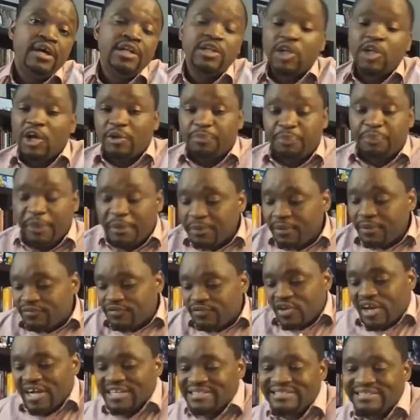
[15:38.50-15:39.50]
A lot of people,
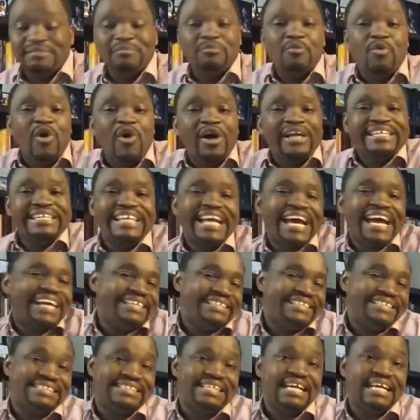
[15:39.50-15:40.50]
if you ask them what
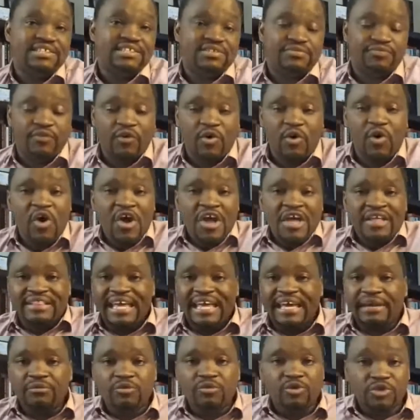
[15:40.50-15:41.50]
Nike stands for,
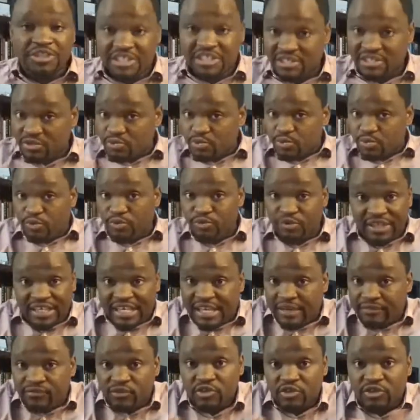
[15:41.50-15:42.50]
they would just
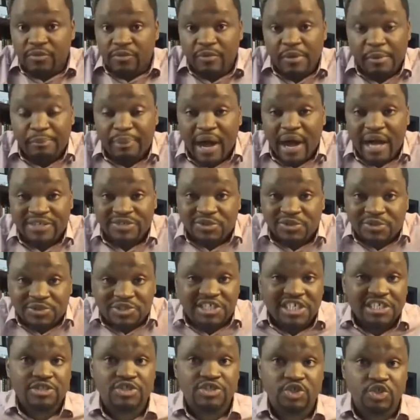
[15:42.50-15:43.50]
give you the
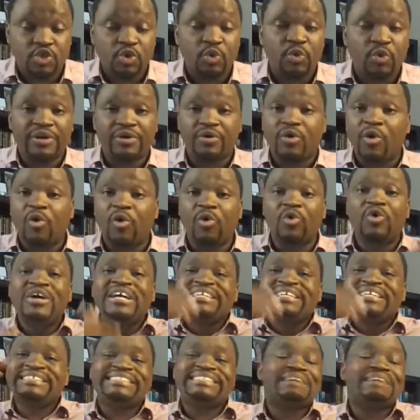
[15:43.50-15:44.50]
rebuttal, just do it
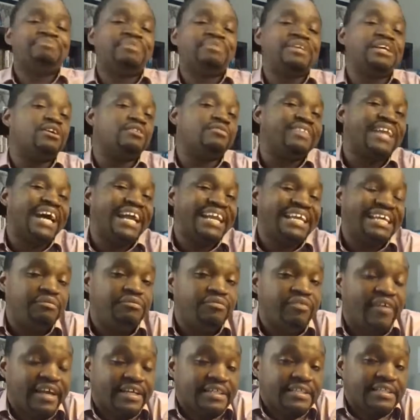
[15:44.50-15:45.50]
or something of that
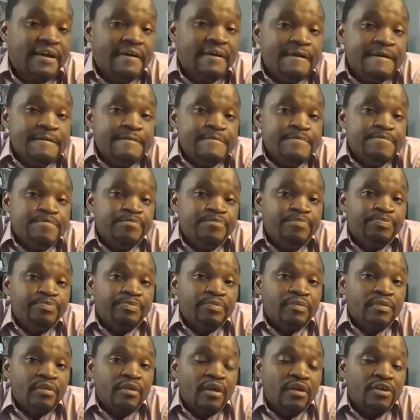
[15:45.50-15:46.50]
effect.
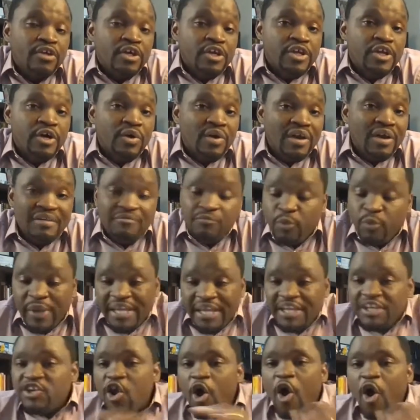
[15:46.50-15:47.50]
You know, and
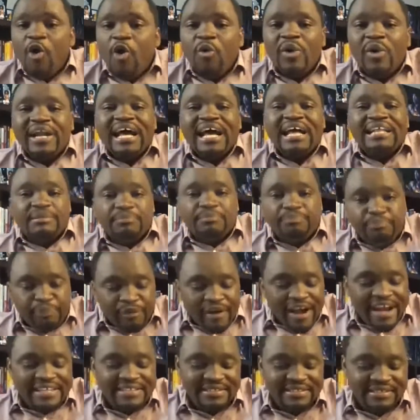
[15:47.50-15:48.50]
we know what other
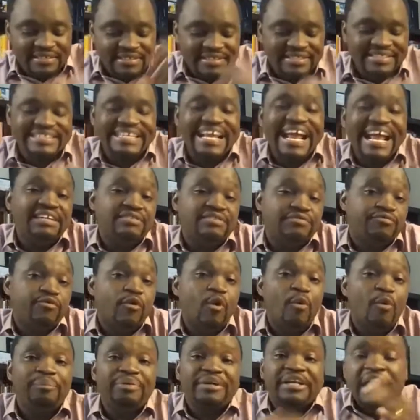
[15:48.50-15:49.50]
brands stand
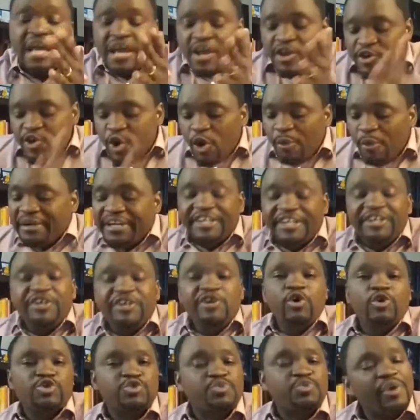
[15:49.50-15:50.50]
for, but nobody
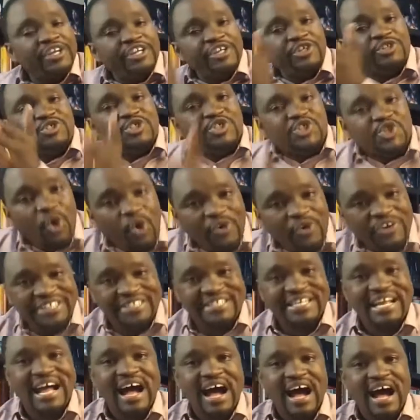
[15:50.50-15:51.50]
knows what your
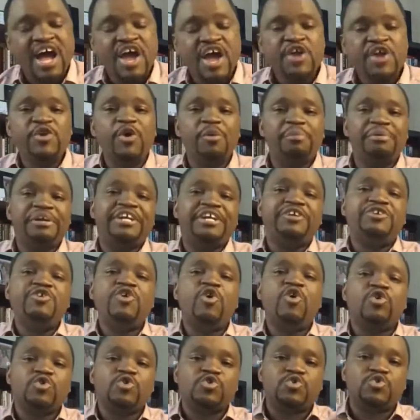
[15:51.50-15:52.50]
stories are. Nobody
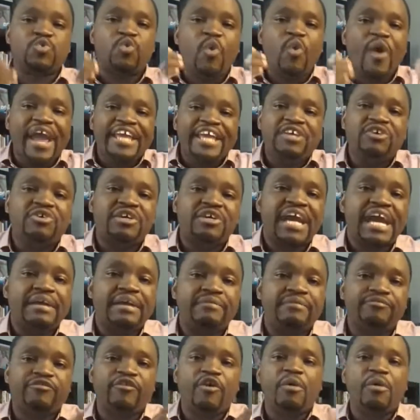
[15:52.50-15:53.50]
knows where you
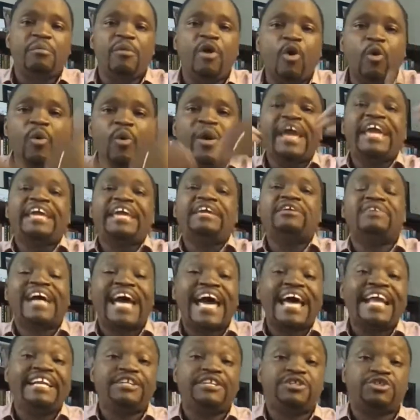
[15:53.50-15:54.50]
came from or where
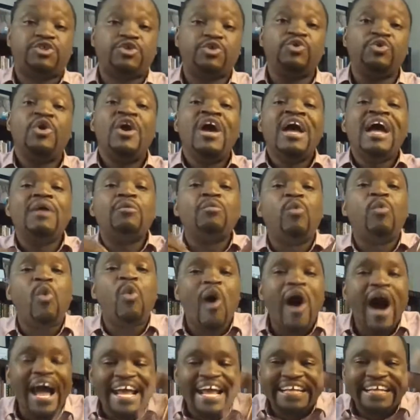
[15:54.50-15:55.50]
you're headed to and
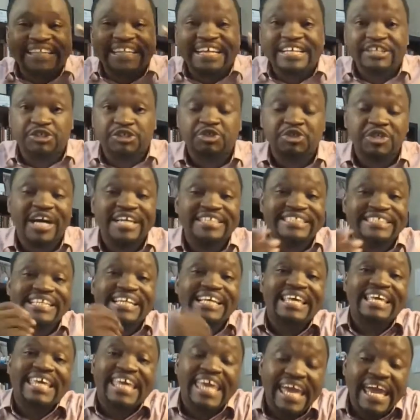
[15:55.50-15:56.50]
why they should
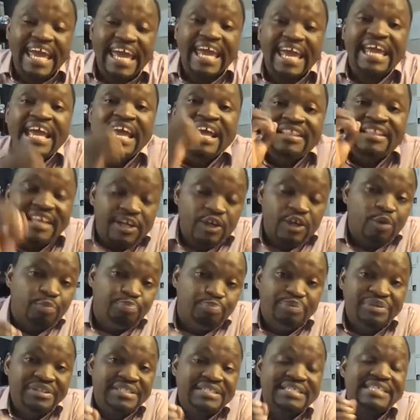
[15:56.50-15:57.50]
actually care that
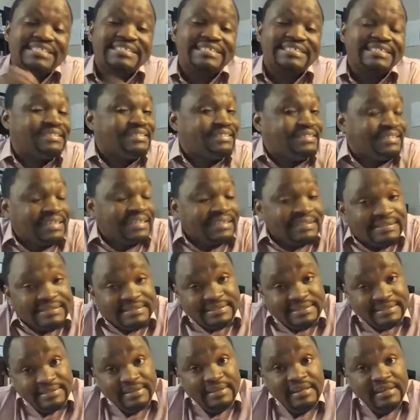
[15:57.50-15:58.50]
your business
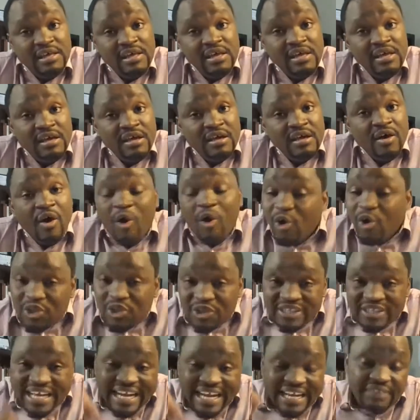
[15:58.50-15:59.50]
exists.
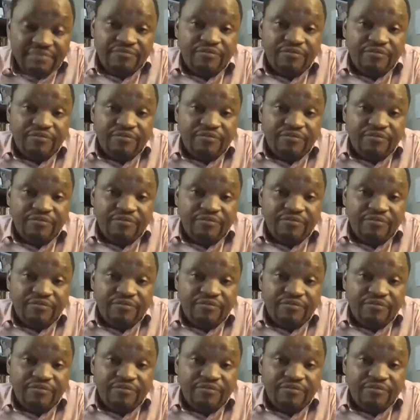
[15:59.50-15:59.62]
All of that